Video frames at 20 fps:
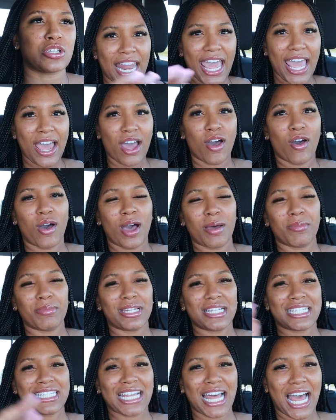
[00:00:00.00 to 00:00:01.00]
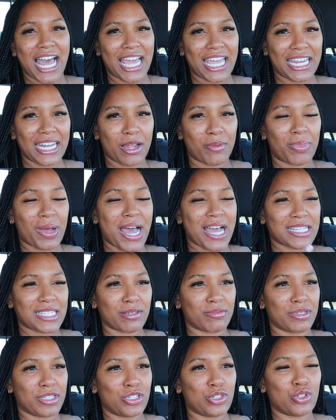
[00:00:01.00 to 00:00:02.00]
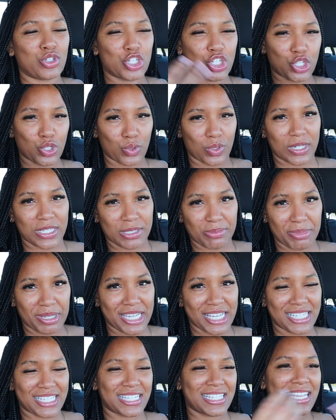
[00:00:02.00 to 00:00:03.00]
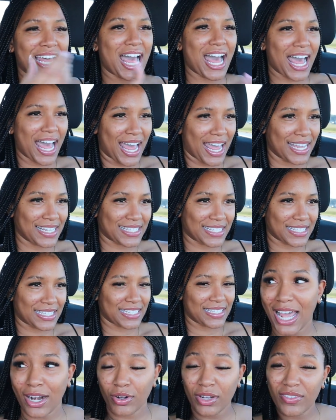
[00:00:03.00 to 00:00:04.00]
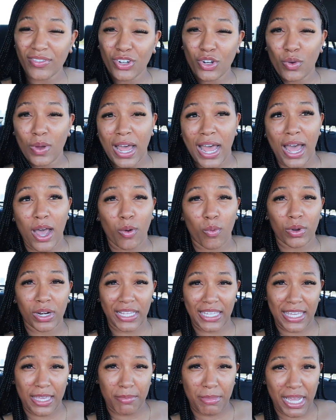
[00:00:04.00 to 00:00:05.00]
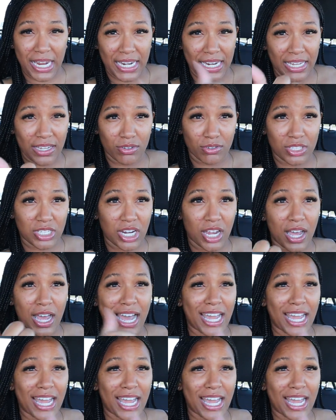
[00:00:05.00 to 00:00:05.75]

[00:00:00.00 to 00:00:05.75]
Now I'm deciding to possibly do shorts because it's hot. I don't even know how I want to get my nails, y'all.